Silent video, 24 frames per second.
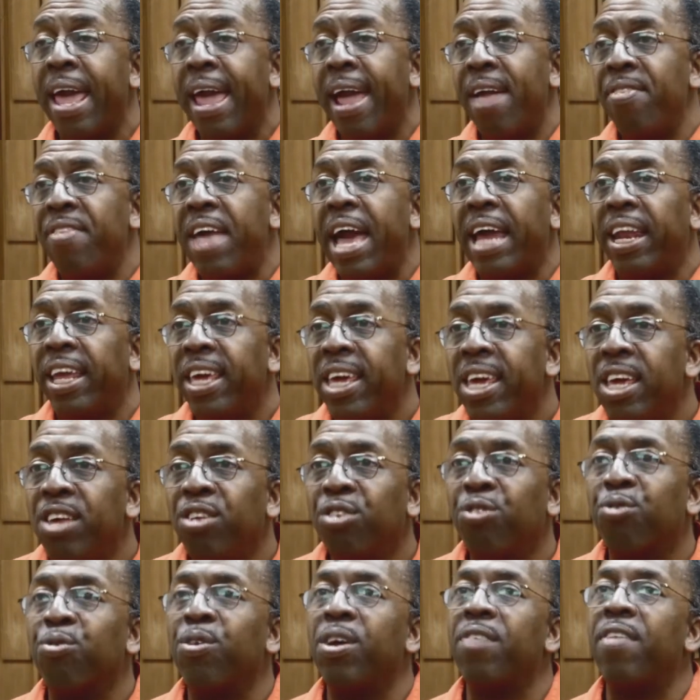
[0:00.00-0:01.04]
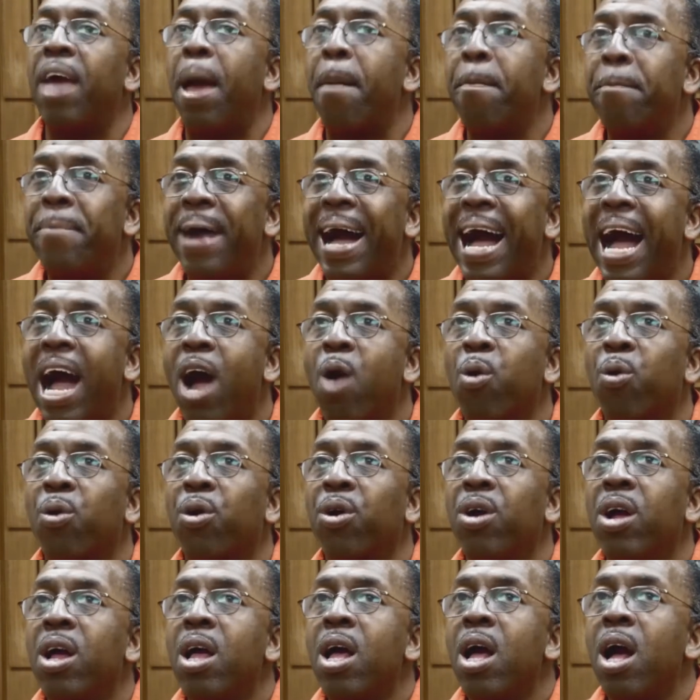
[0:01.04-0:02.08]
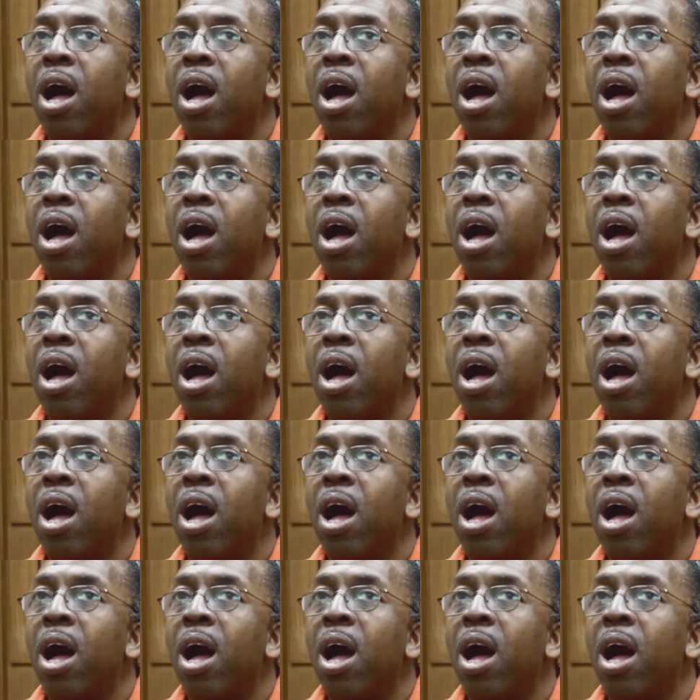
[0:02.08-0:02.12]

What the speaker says: And that history, that power,